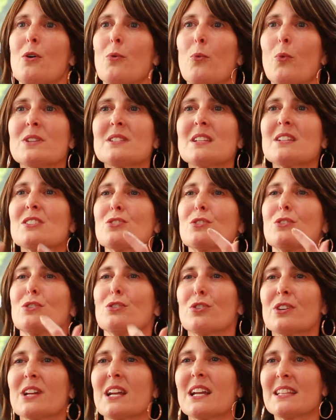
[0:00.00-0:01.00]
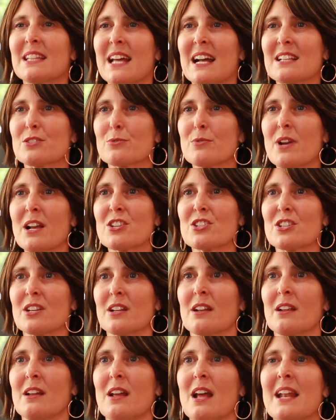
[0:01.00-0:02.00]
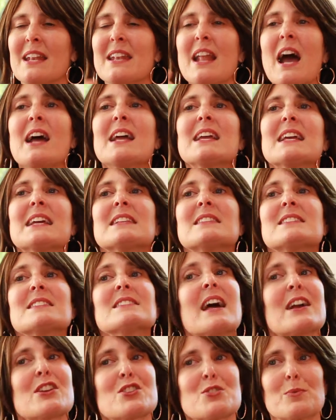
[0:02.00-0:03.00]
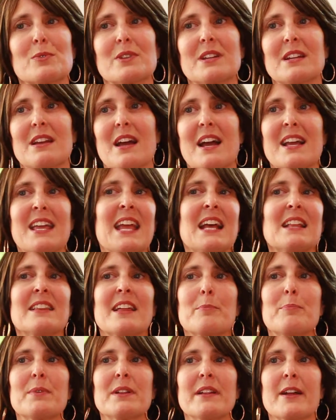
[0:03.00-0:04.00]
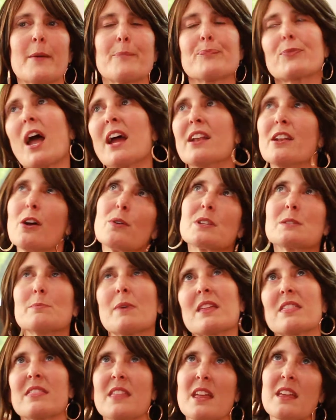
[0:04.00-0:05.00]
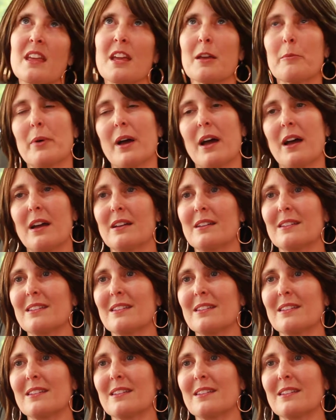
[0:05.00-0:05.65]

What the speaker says: Once I start looking in that direction, not intellectually, I can't, like, be like, I know it's my thinking, but,